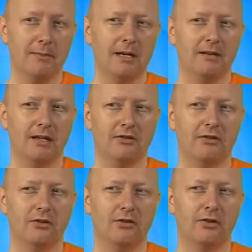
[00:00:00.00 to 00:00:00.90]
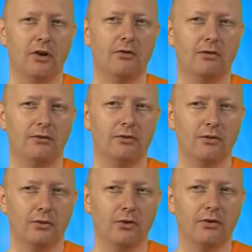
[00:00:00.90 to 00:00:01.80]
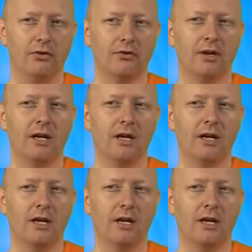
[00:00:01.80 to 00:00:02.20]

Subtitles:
meditation to solve different sorts of